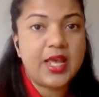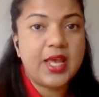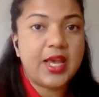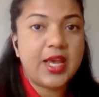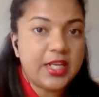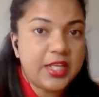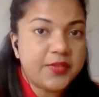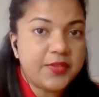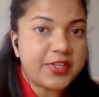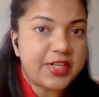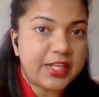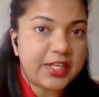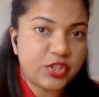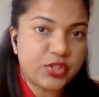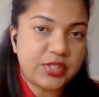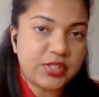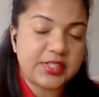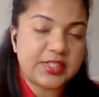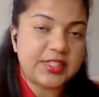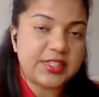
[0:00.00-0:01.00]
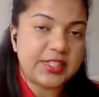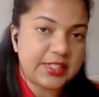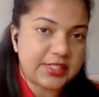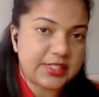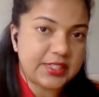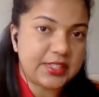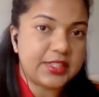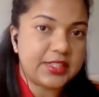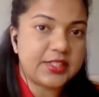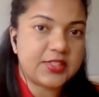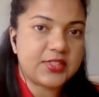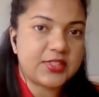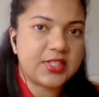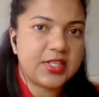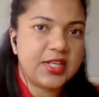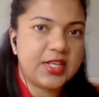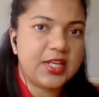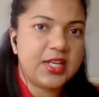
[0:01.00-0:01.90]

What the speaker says: and even actually citizens.